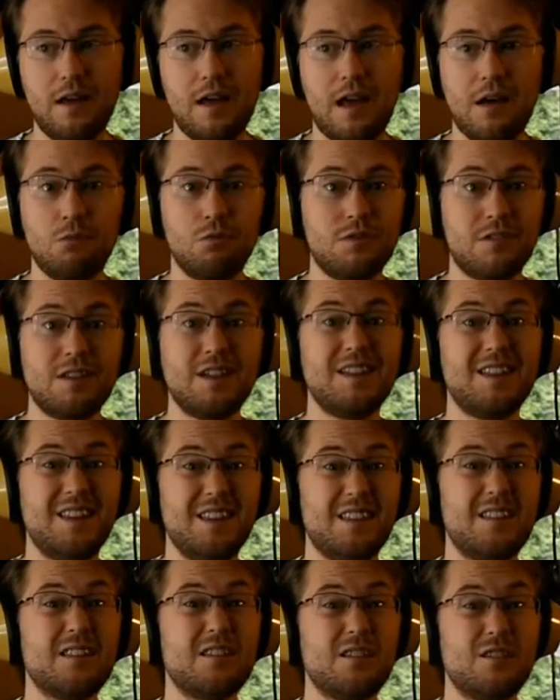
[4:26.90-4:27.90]
I would say
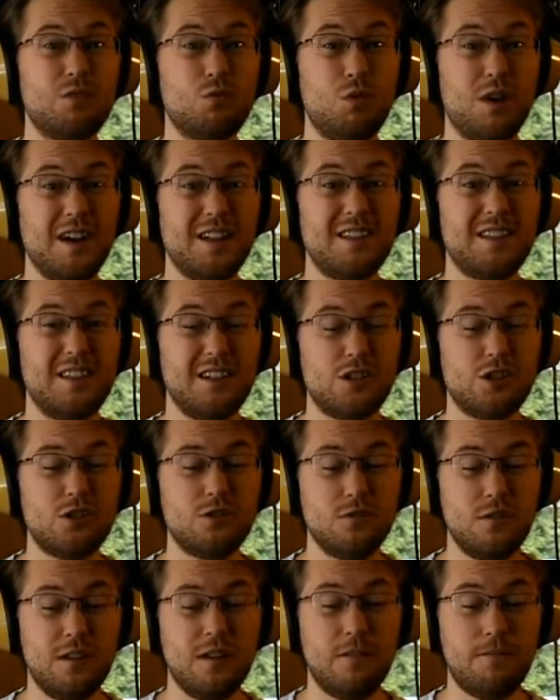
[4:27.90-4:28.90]
this is quite the
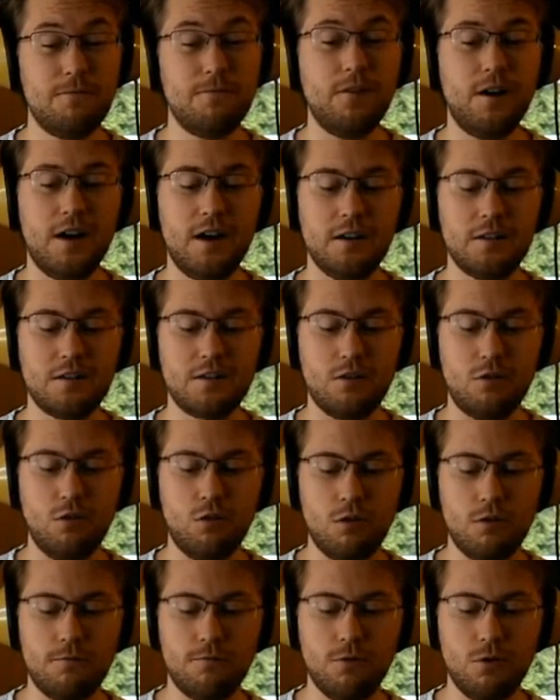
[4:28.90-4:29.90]
fast
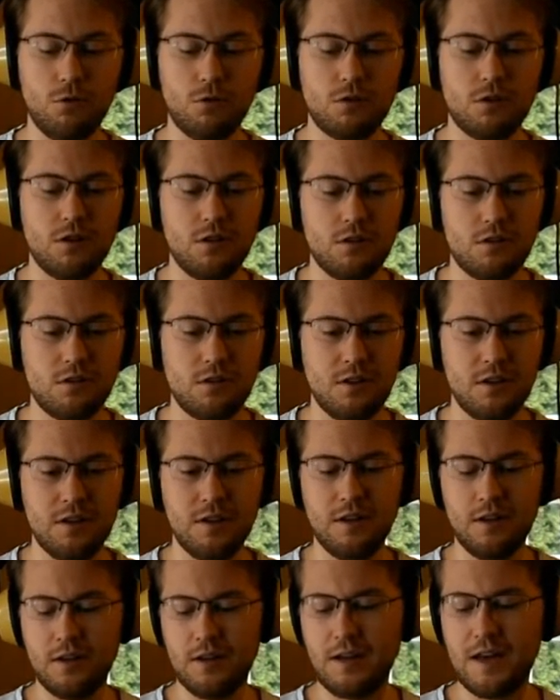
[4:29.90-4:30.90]
autofocus,
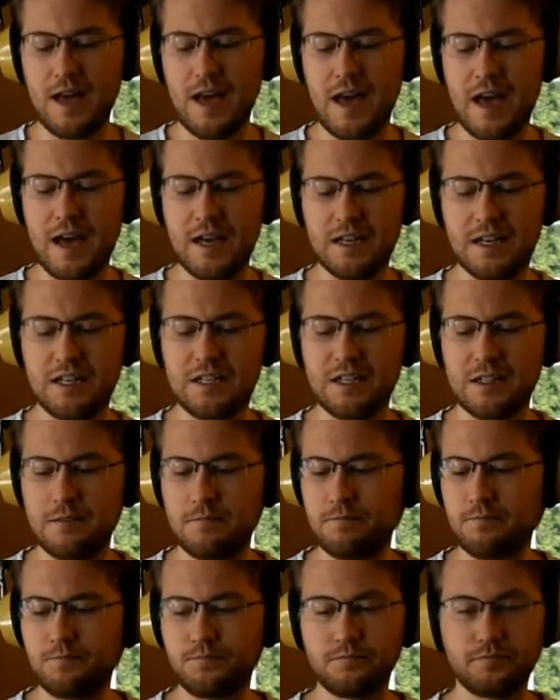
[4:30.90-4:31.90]

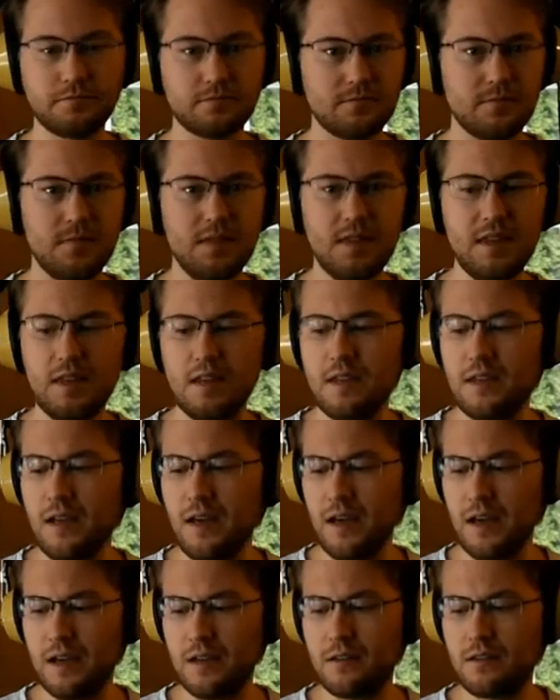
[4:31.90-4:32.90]
and
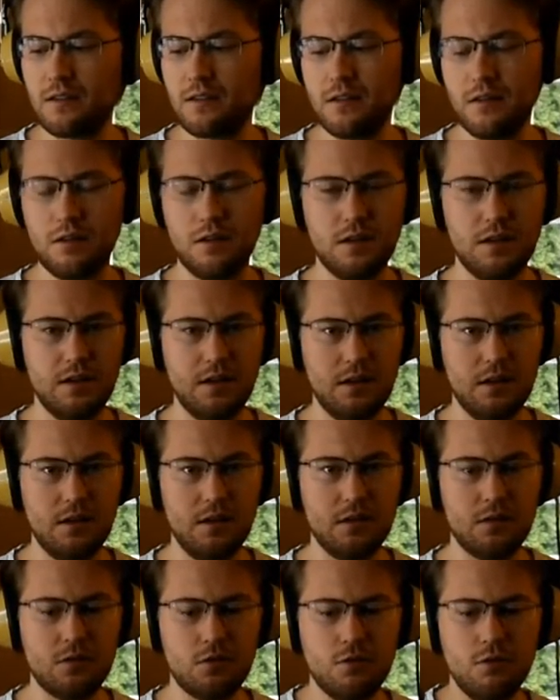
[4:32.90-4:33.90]

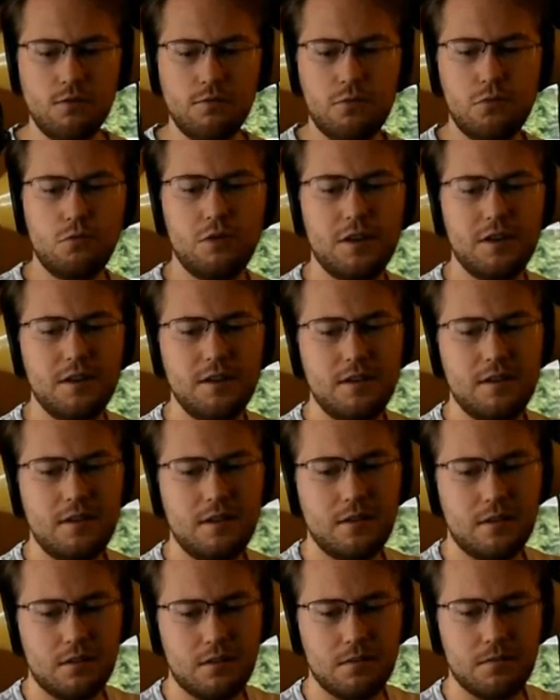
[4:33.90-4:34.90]
it's good for what it
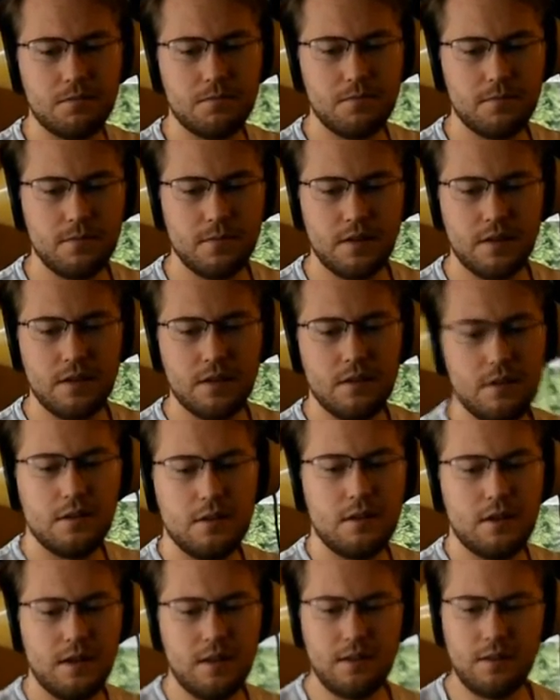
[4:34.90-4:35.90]
is.
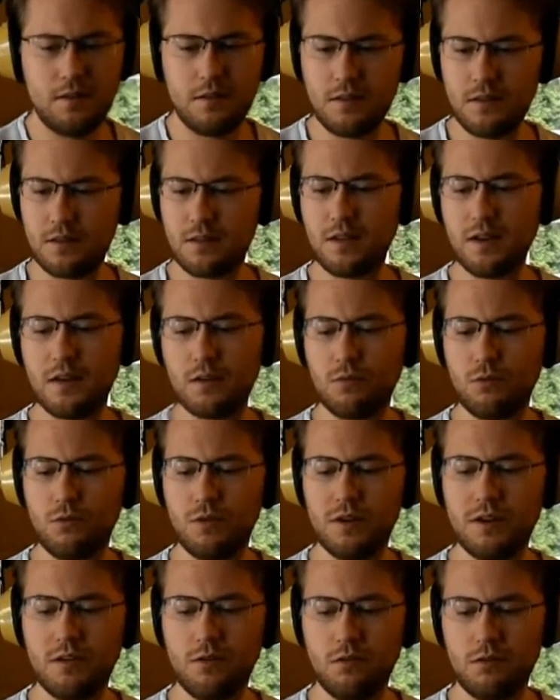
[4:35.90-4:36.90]
And the second
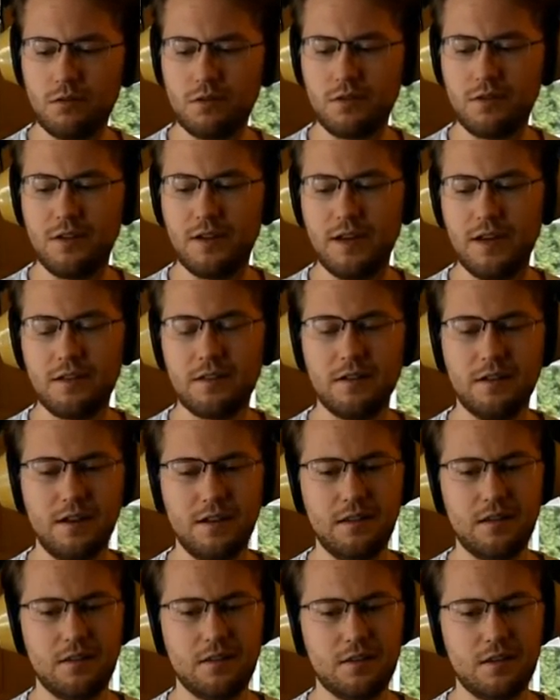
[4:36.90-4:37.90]
one also is
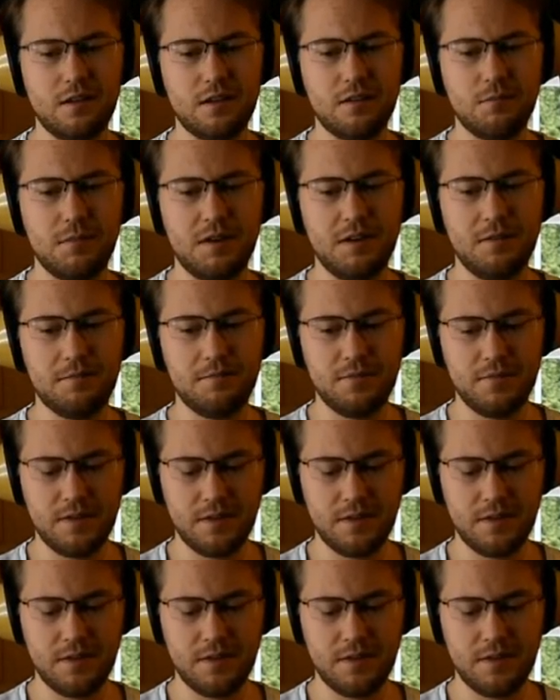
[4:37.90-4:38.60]
another Sigma.